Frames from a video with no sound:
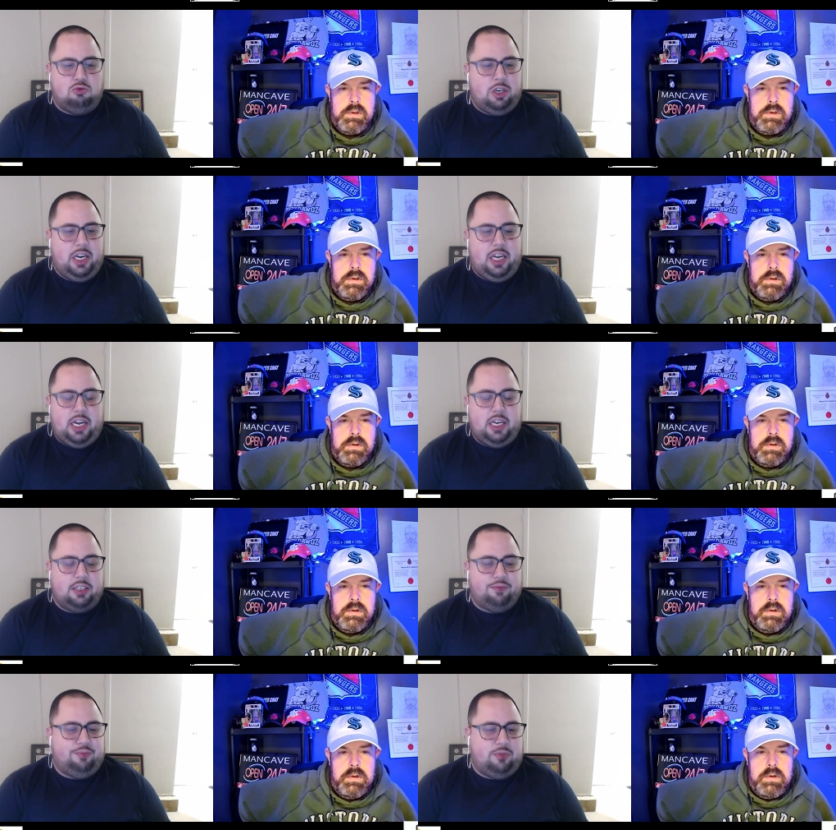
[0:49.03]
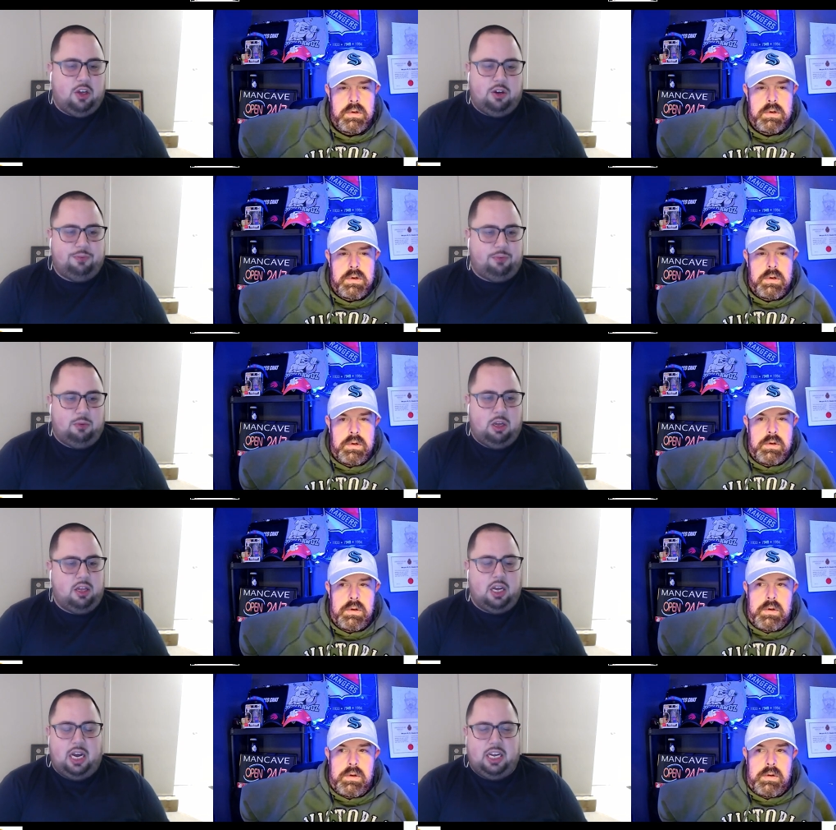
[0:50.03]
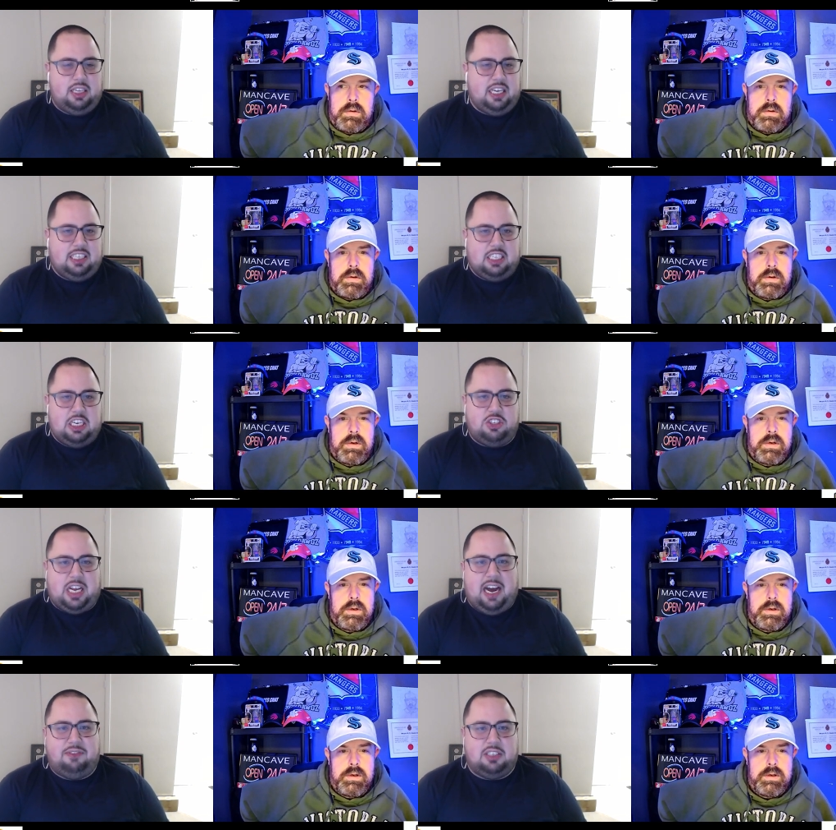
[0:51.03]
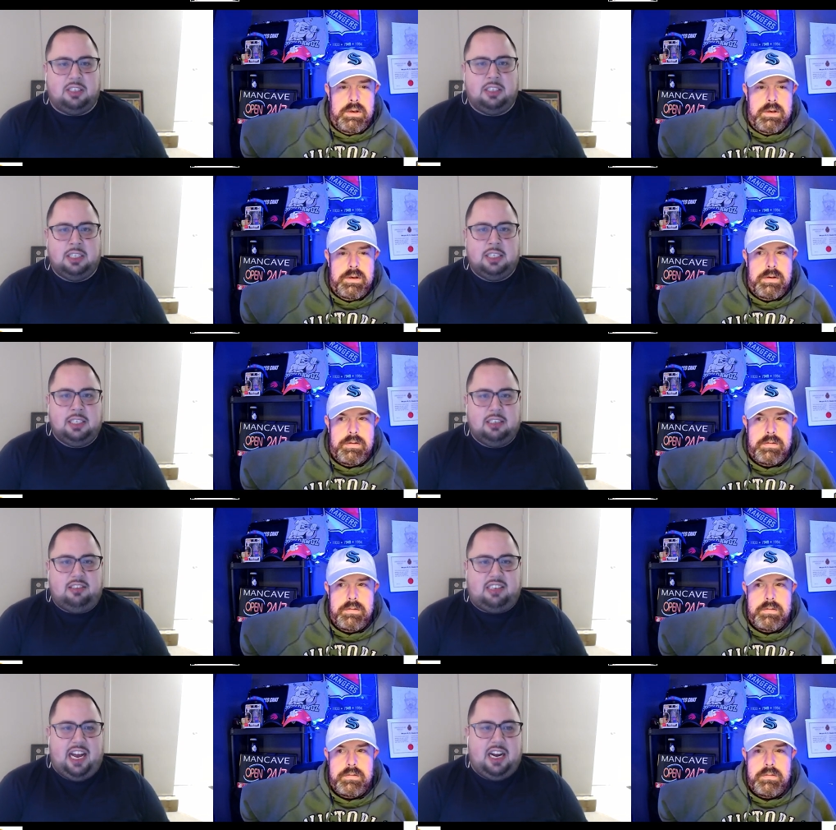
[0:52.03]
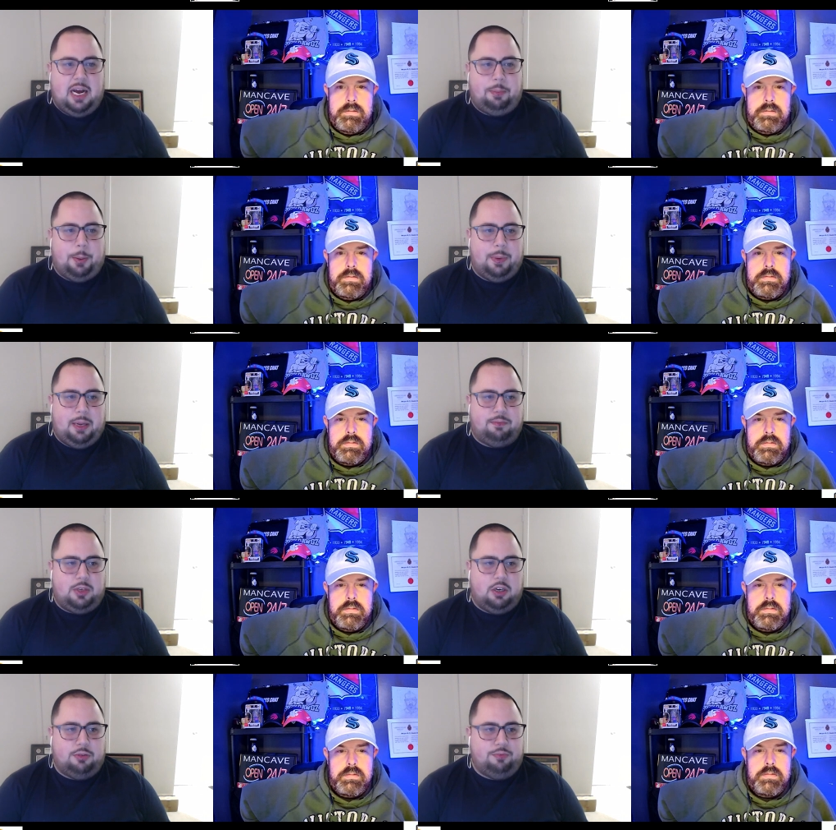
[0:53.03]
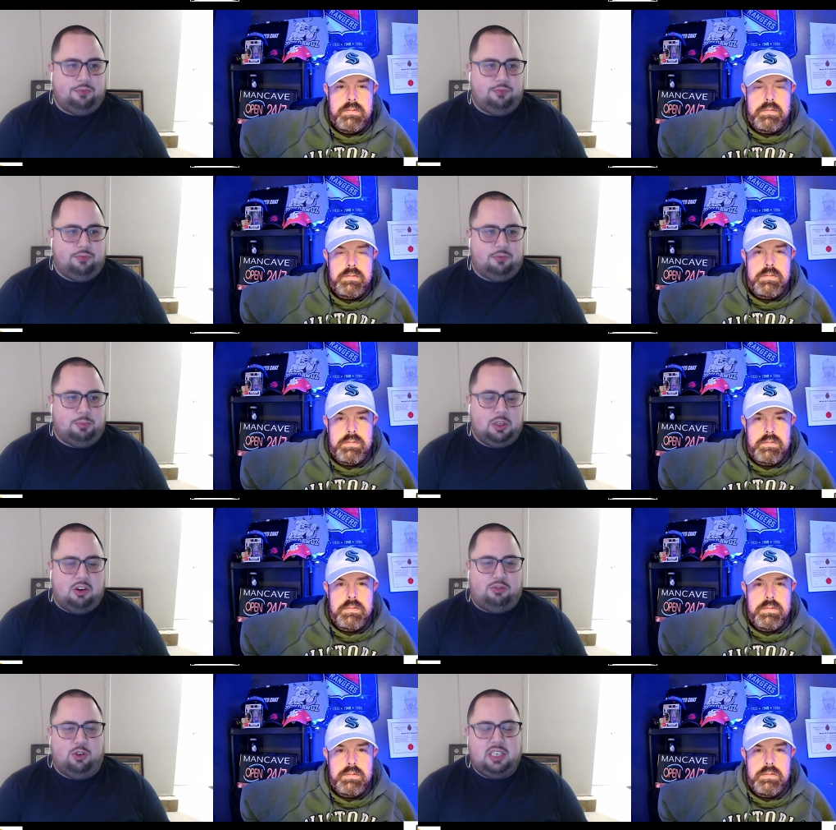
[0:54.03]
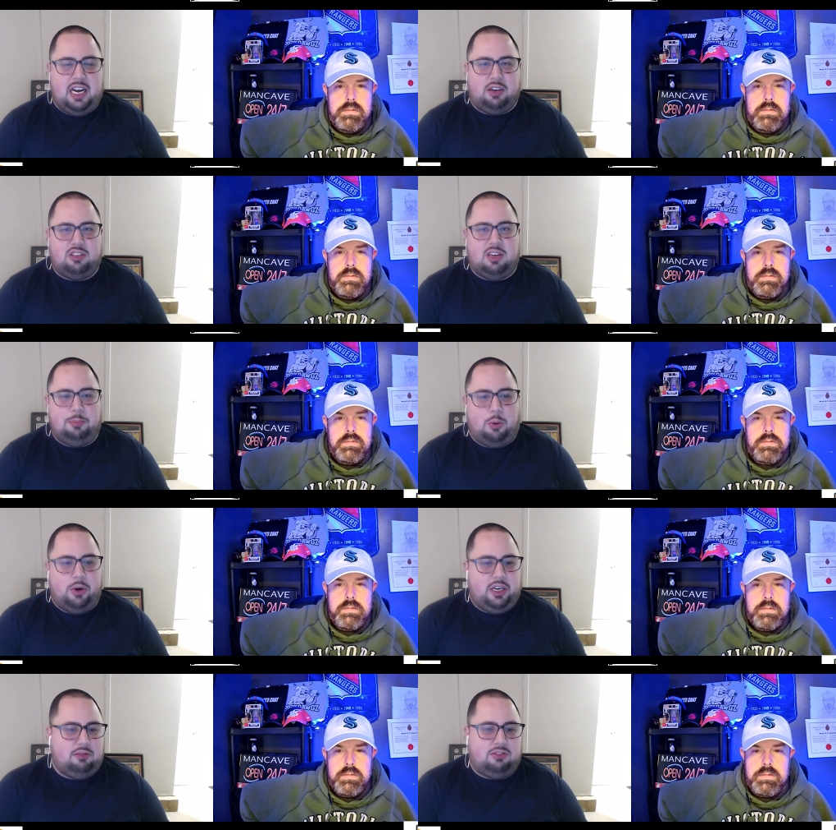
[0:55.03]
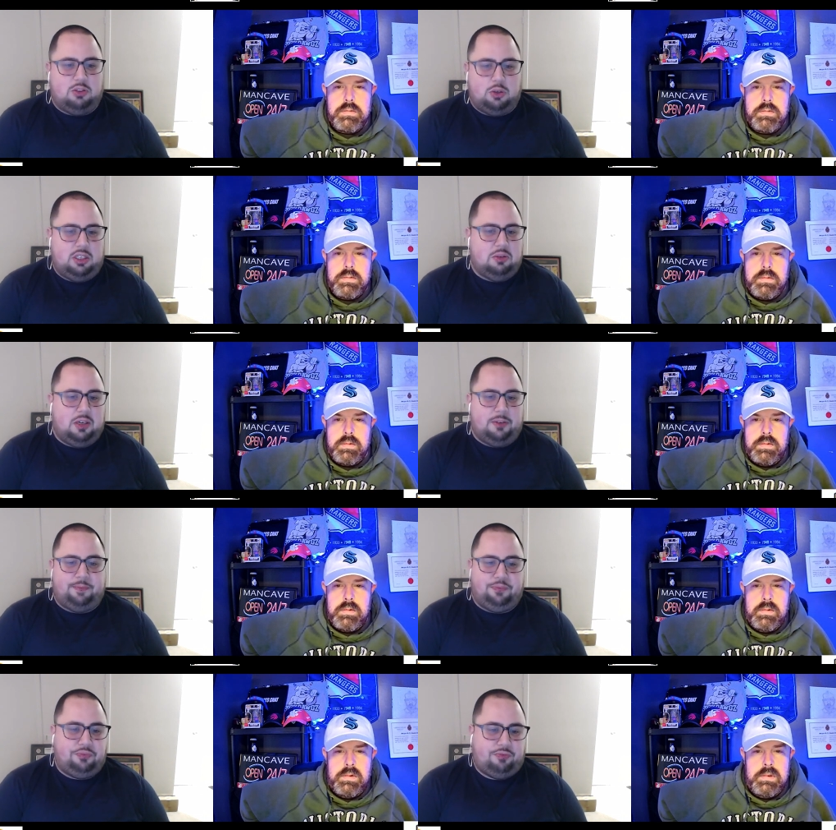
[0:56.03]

Speaker 1: and Renee, and, you know, I think that they just have to stand up and, and, you know, put their foot down at some point. And Florida, well,